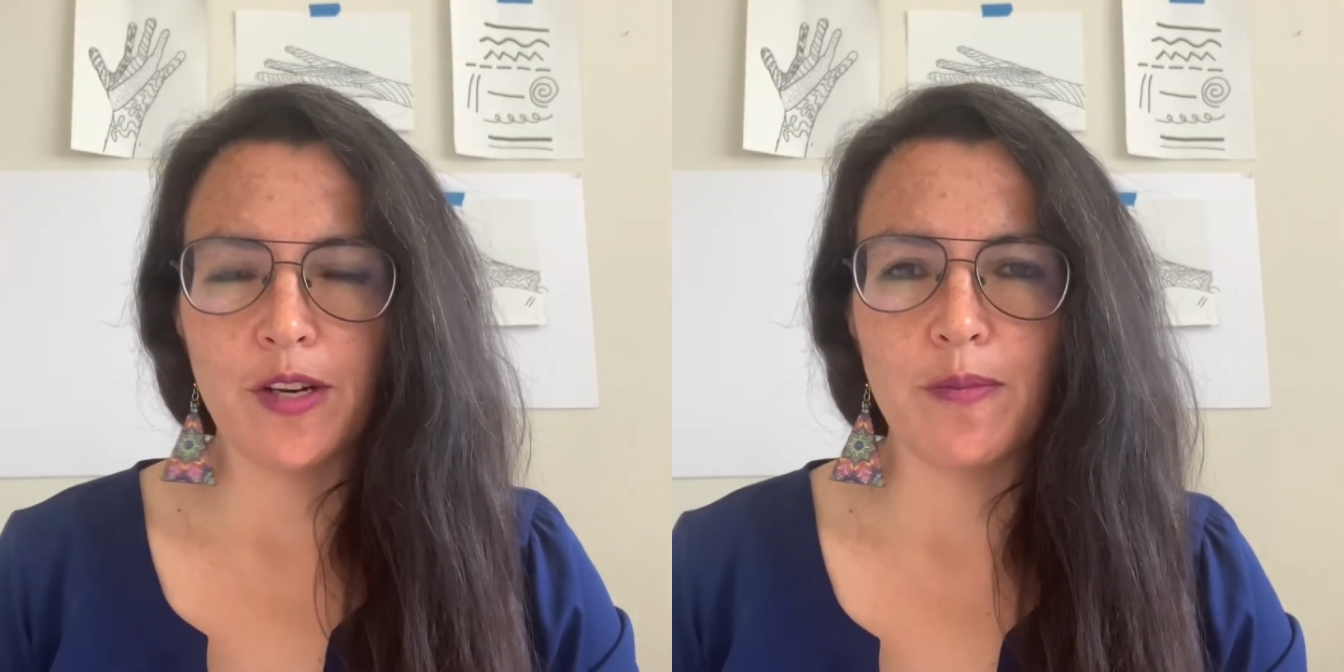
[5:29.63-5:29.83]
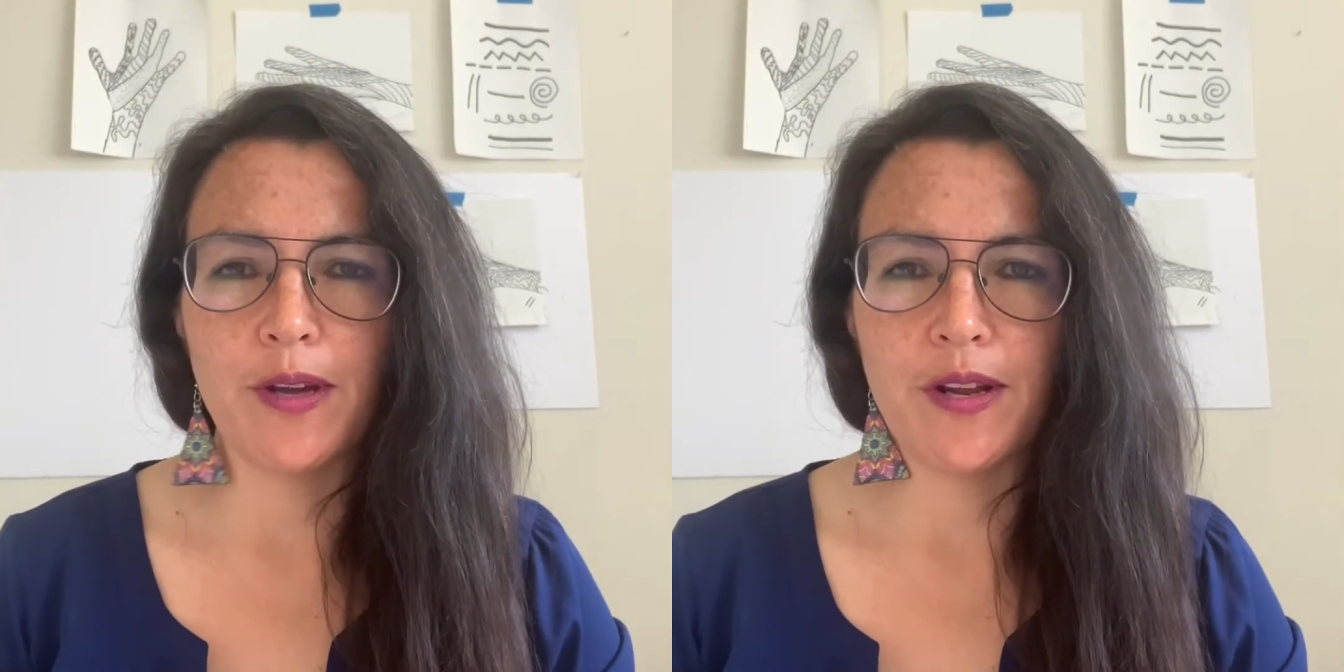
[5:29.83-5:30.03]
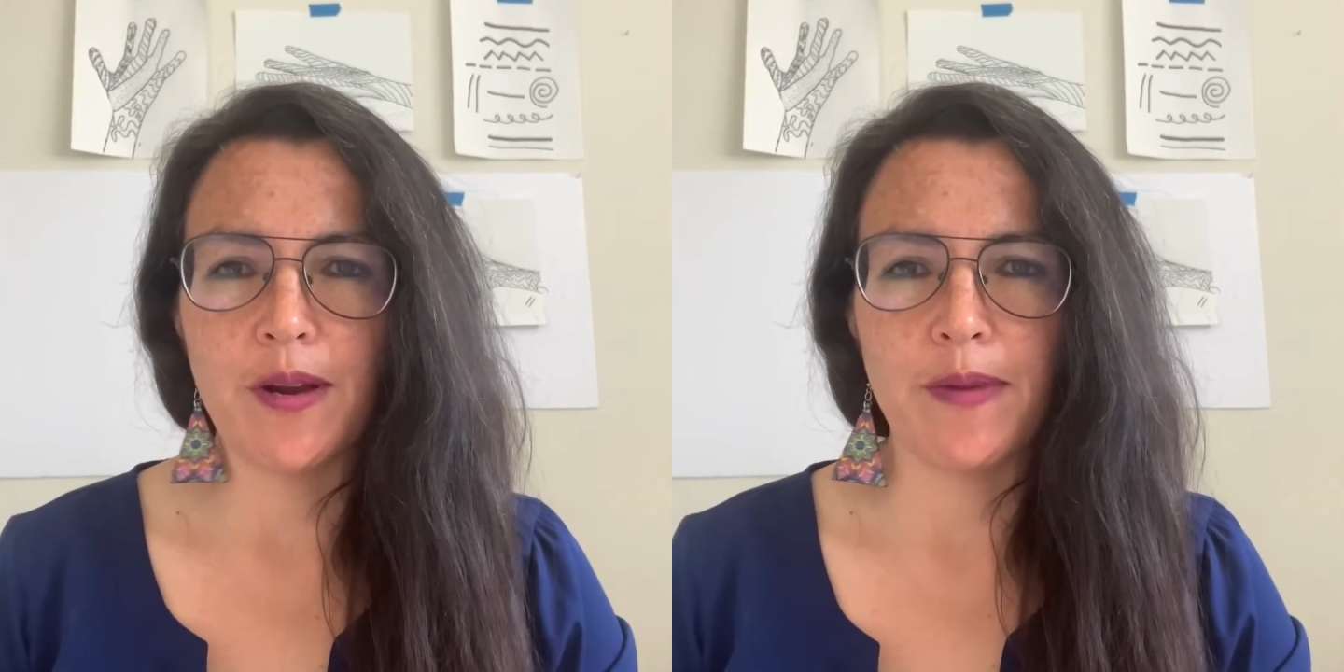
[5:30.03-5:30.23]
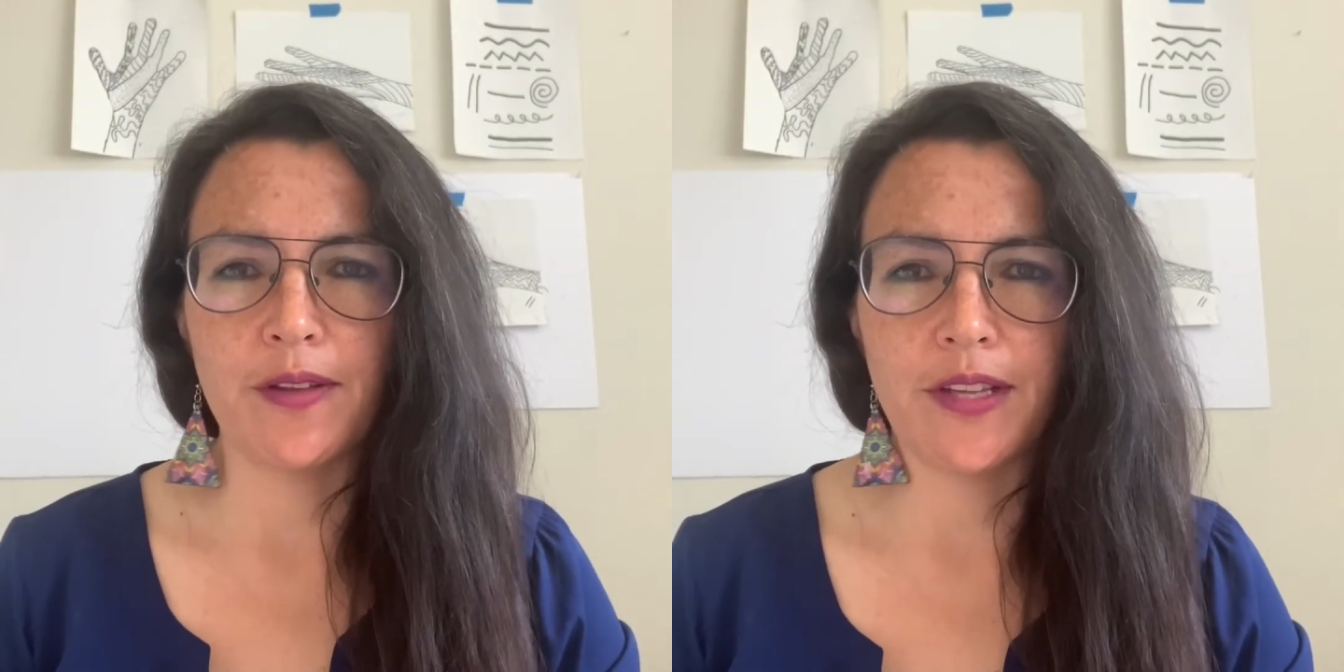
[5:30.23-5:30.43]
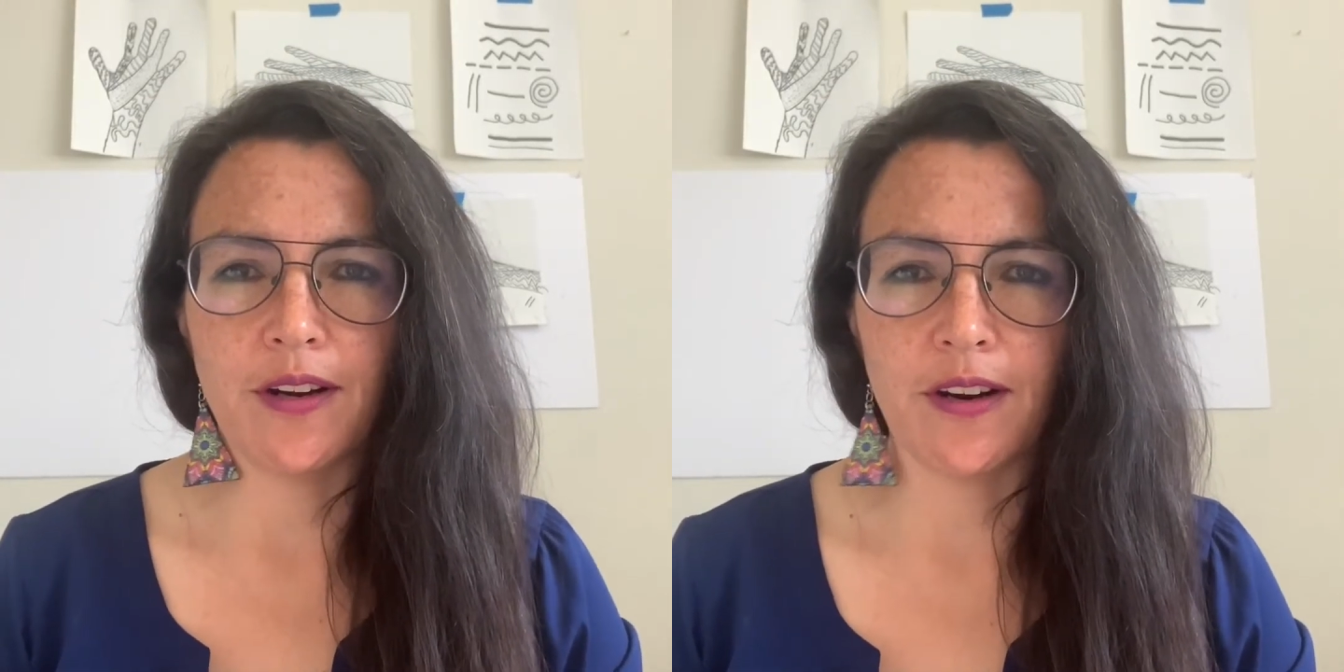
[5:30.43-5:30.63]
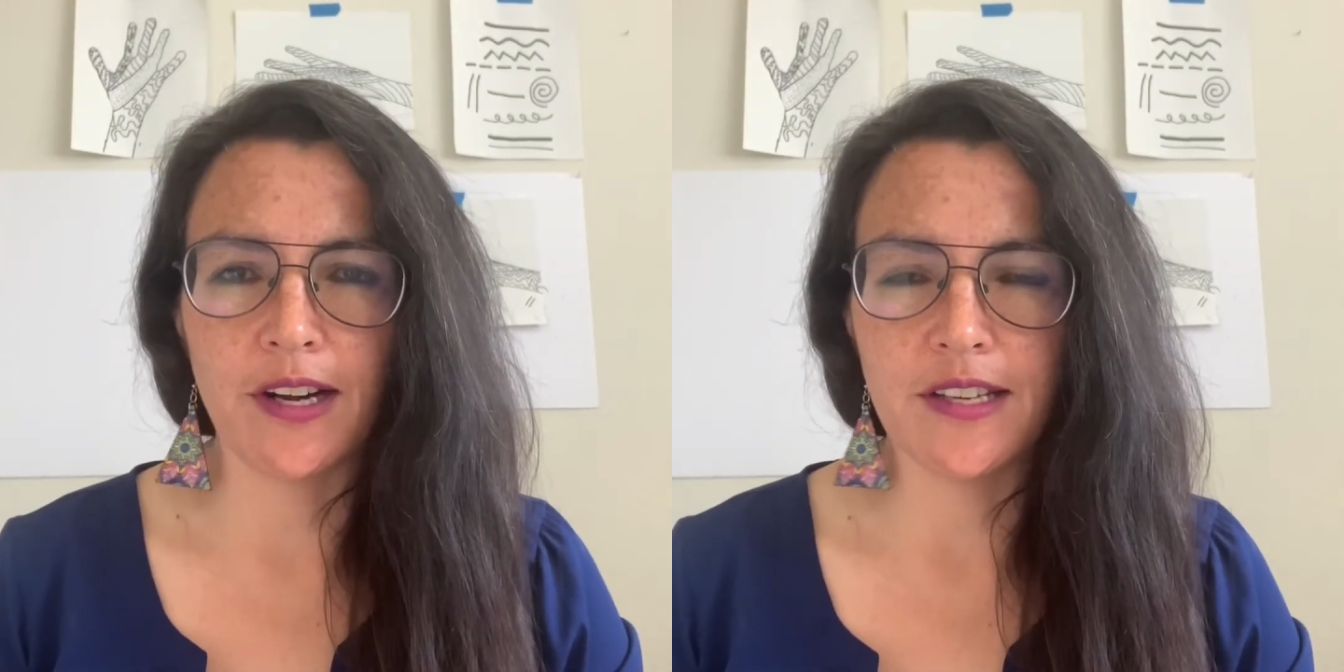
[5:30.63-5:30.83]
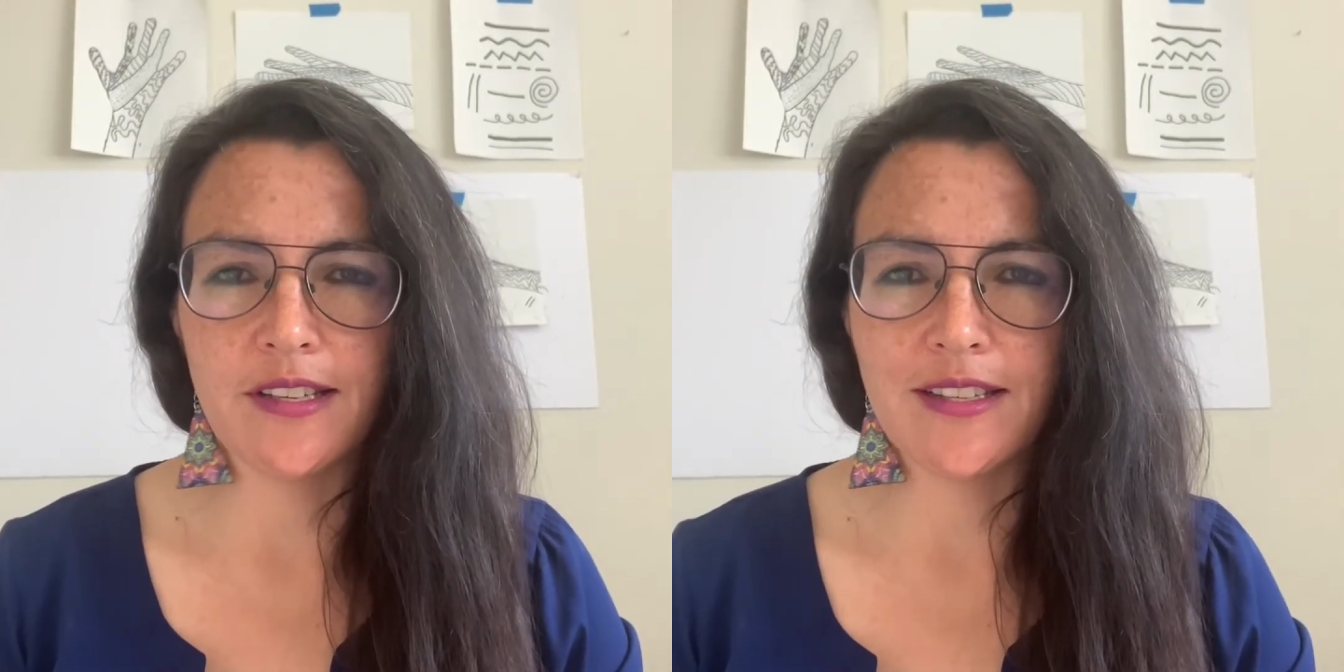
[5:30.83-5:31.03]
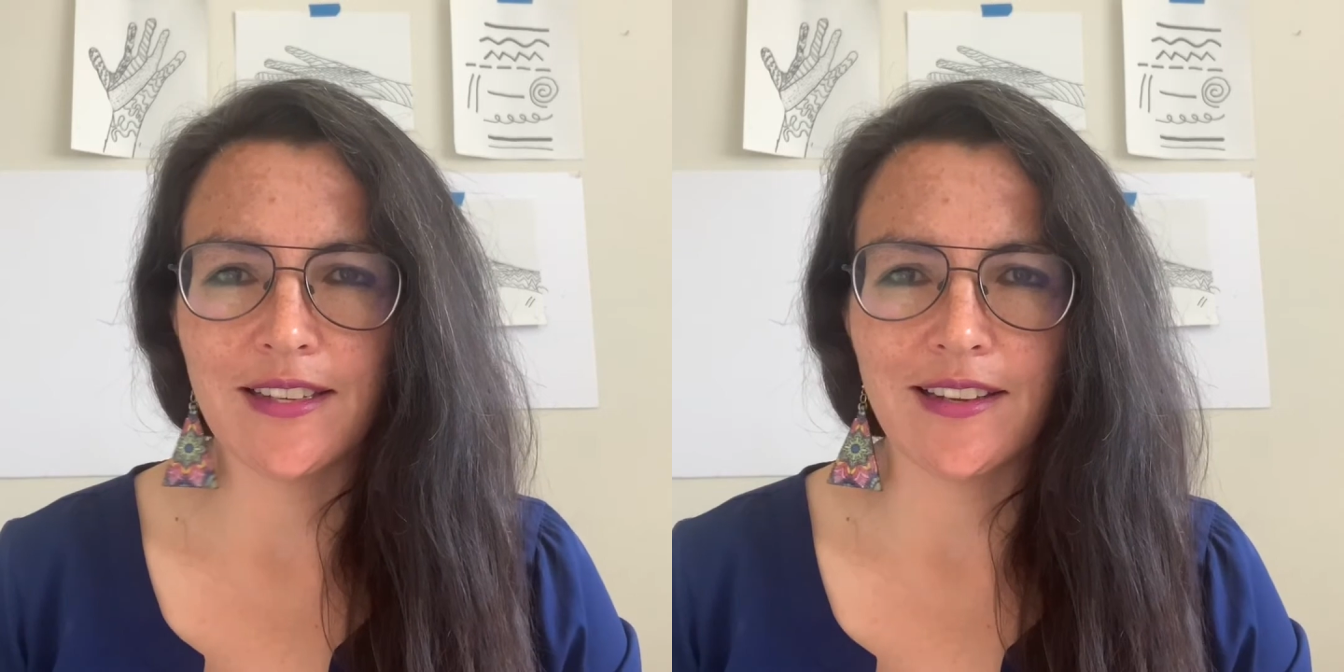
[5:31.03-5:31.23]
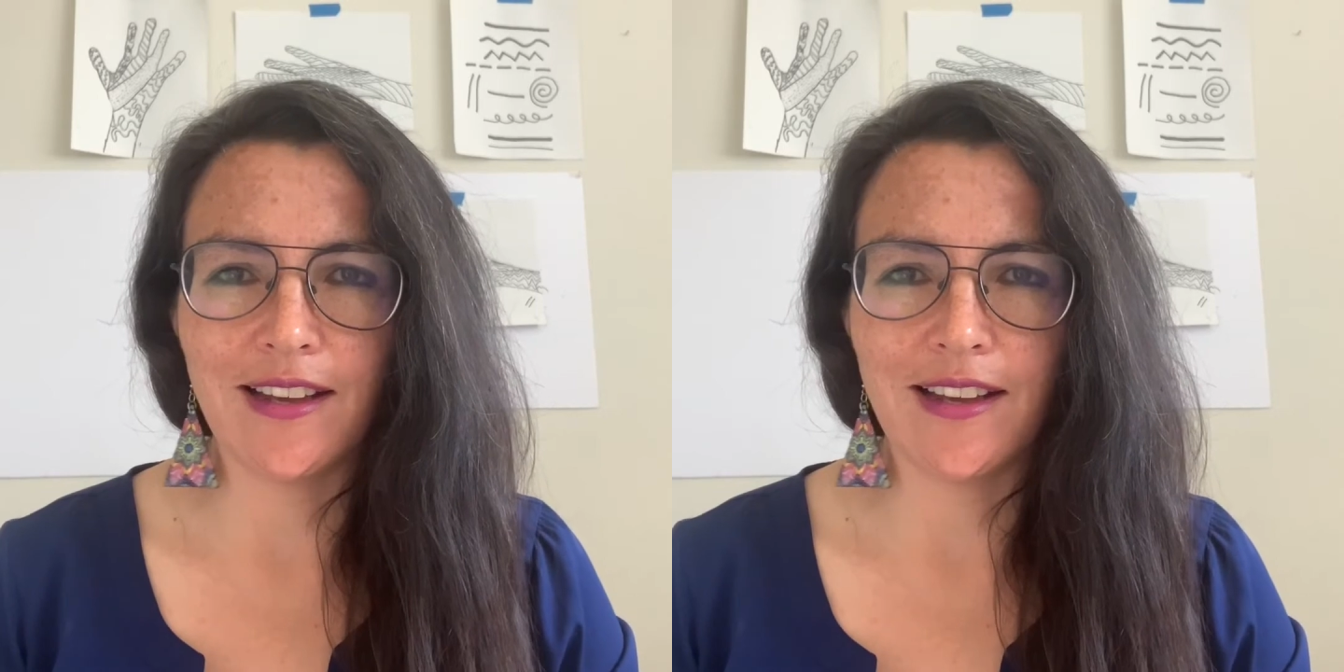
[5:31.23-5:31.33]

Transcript: bit about the artist